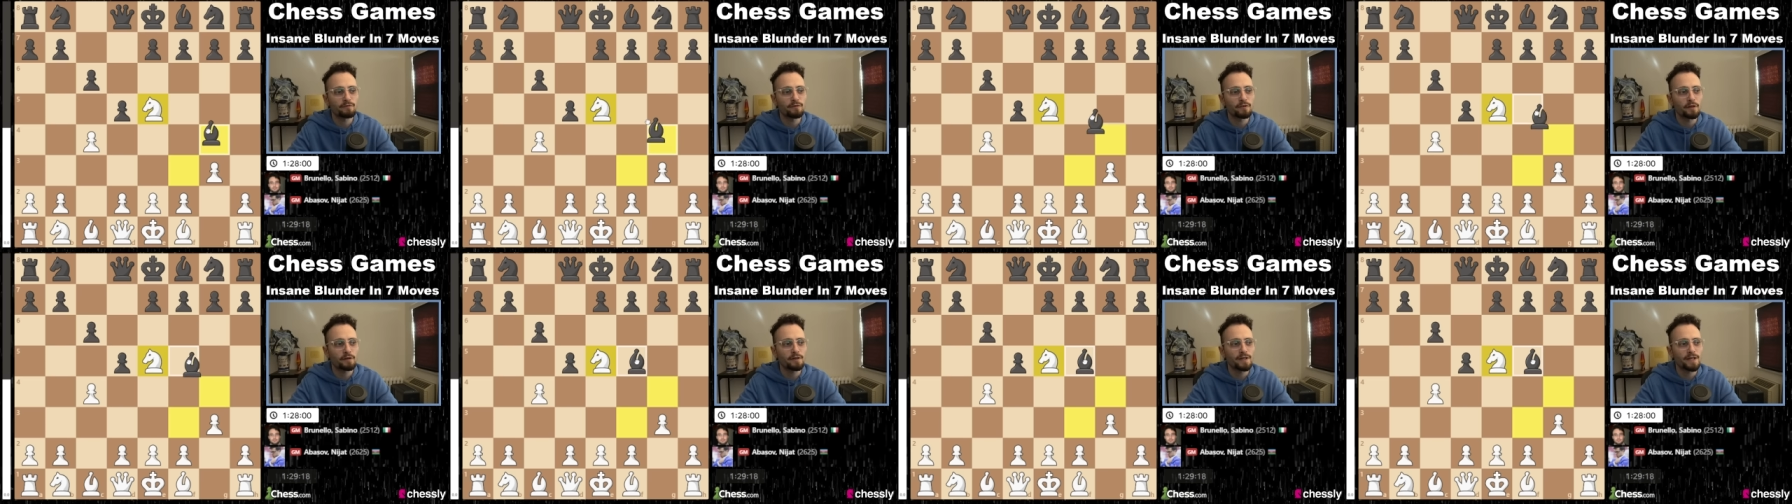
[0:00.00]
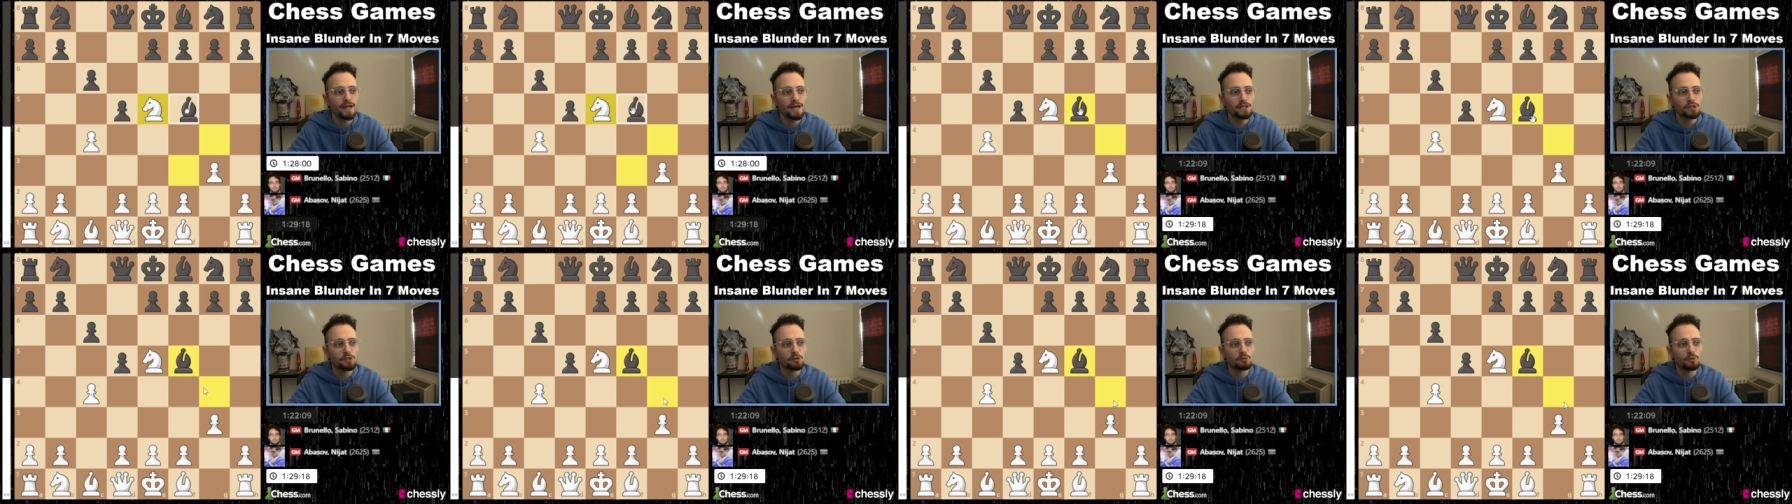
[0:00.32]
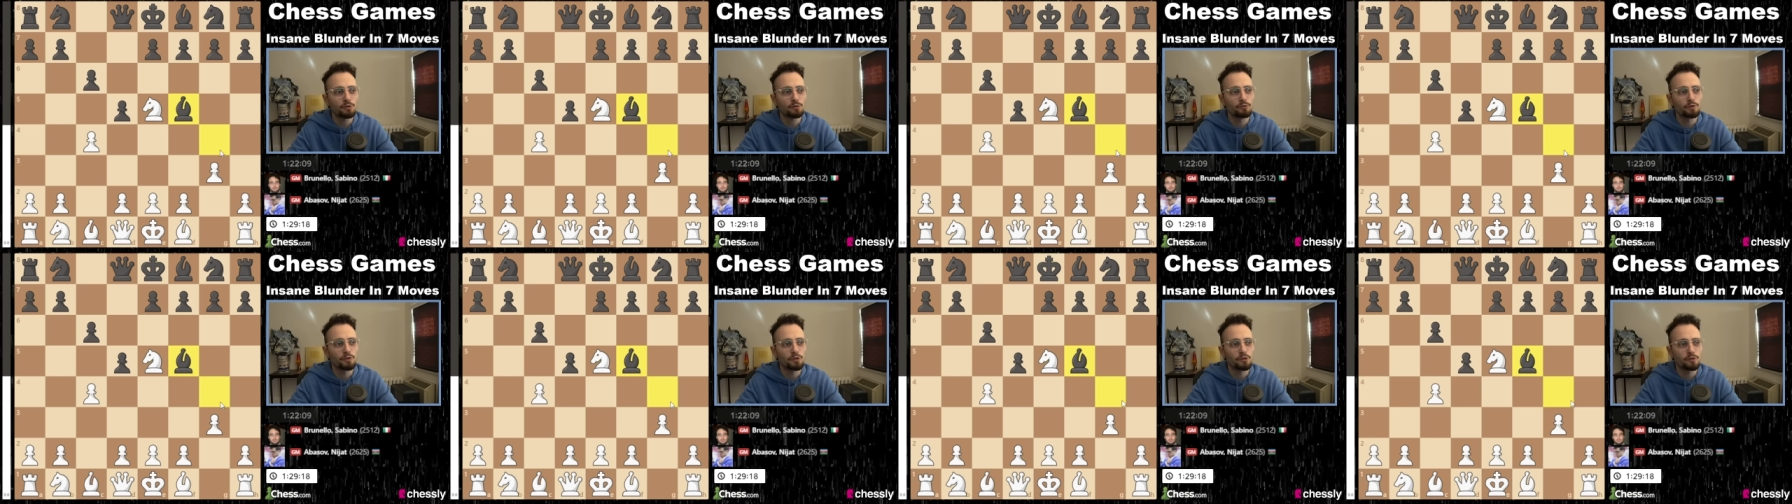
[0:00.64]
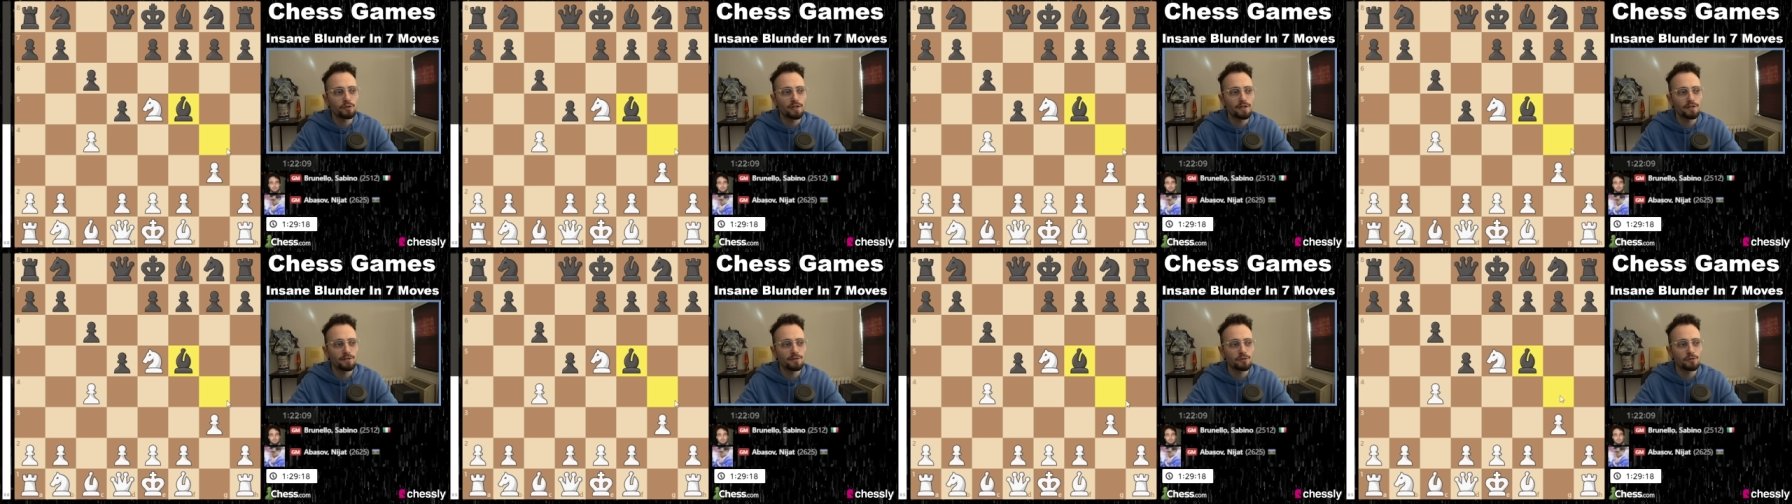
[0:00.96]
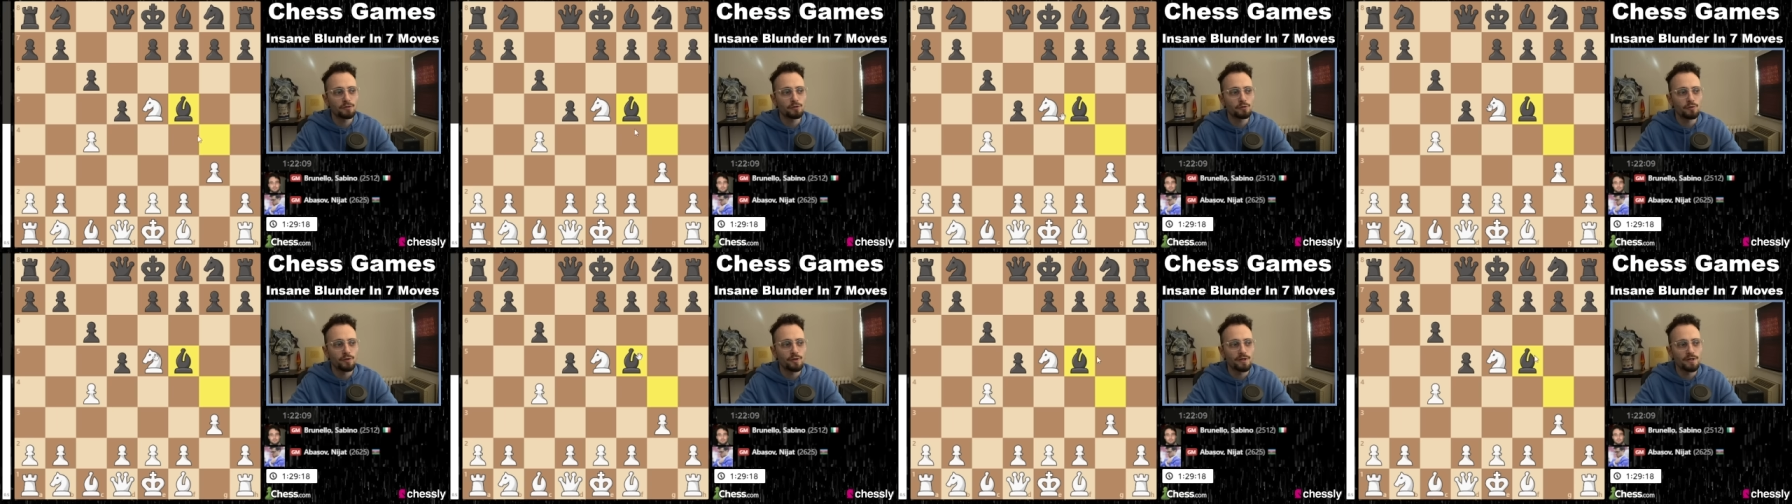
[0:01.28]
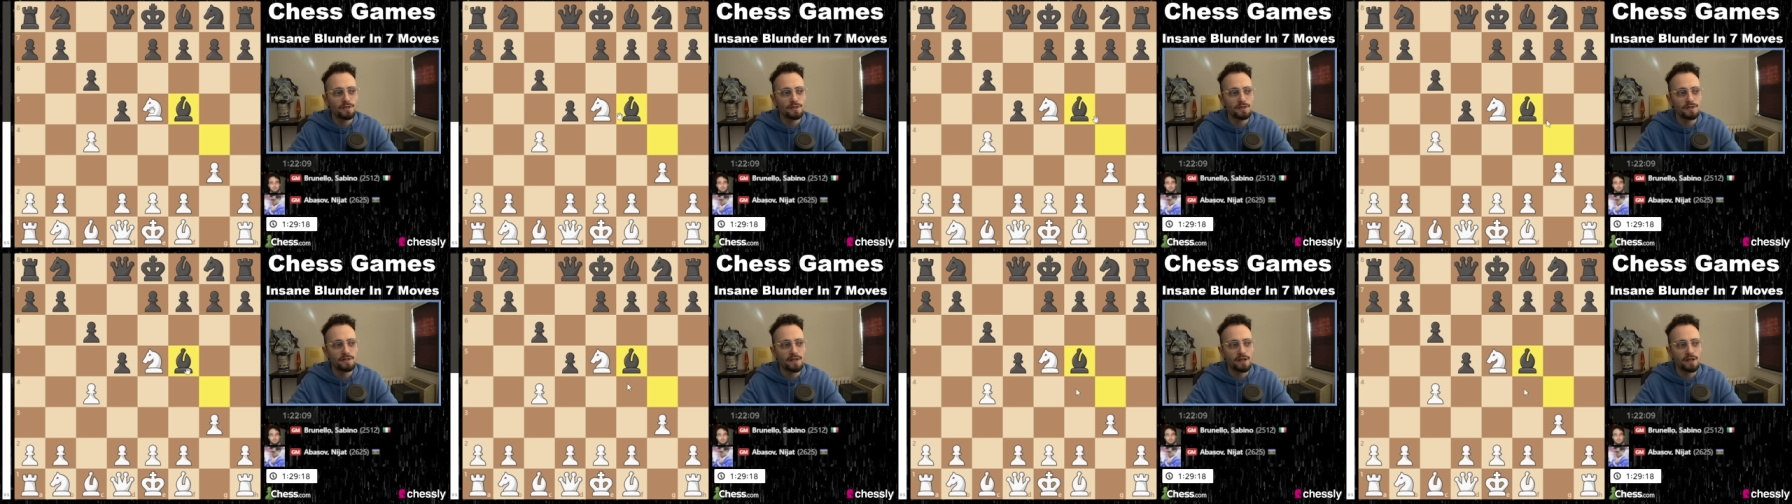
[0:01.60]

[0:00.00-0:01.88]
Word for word: Very natural retreat is to do this,